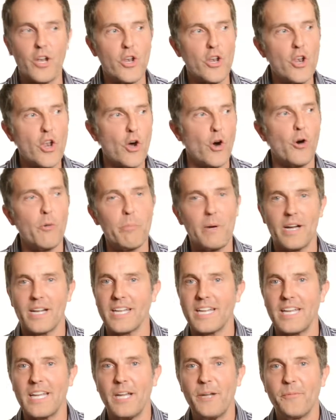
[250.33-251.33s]

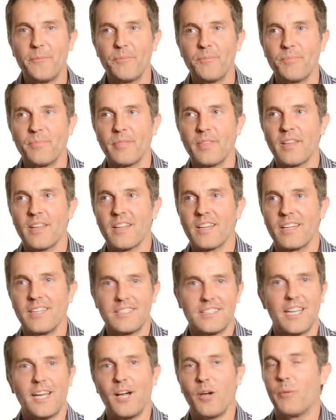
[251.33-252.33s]
Nobody can
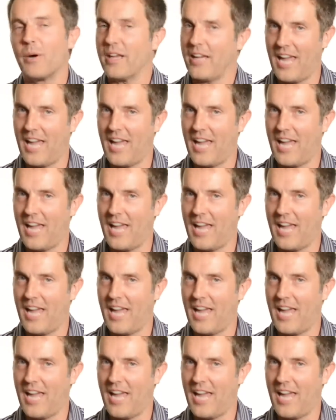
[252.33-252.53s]
tell what